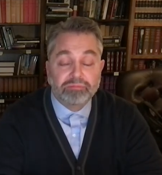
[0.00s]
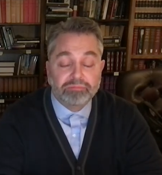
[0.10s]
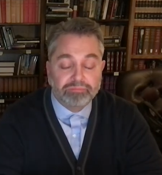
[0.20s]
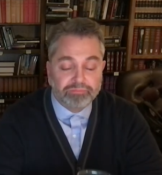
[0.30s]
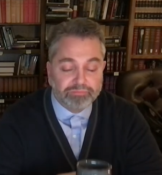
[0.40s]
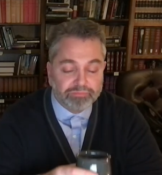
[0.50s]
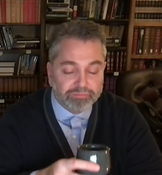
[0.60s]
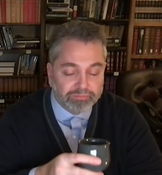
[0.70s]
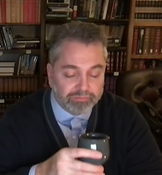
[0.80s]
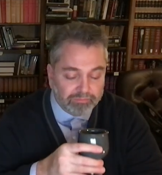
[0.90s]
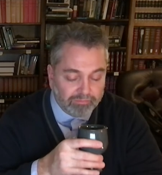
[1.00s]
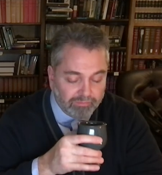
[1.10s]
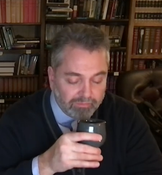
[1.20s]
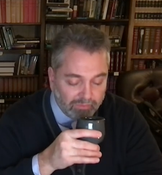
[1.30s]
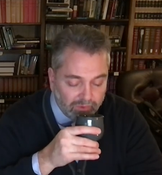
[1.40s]

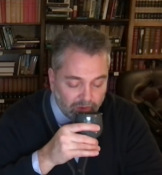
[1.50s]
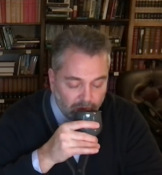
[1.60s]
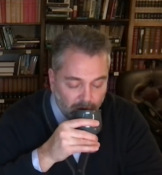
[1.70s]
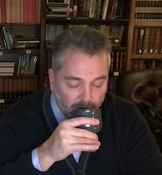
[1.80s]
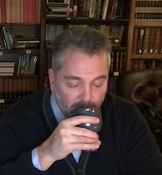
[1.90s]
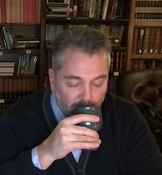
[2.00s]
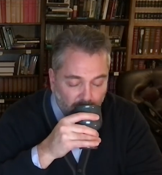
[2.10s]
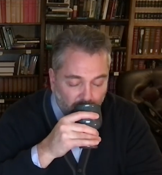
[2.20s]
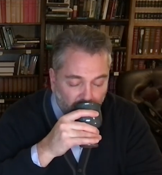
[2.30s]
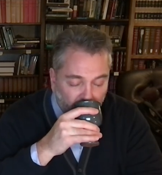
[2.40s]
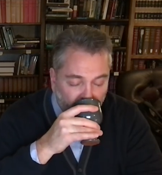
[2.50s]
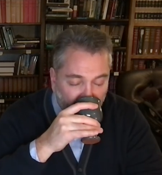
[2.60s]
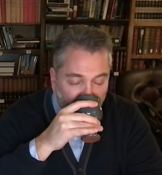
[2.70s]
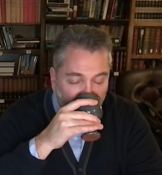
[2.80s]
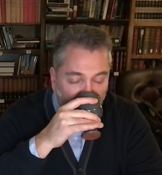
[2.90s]

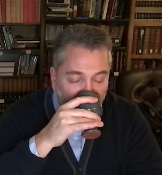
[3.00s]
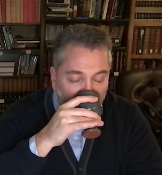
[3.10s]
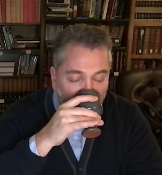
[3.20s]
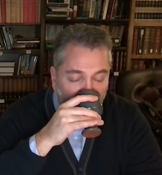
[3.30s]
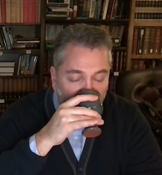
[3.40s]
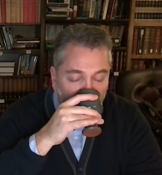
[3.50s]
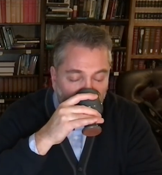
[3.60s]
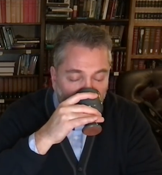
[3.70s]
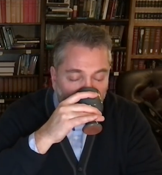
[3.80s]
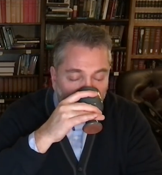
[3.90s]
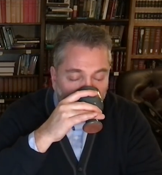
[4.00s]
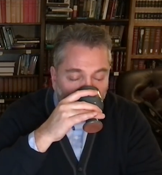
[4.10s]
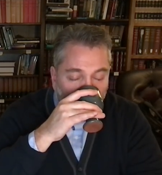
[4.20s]
[no speech]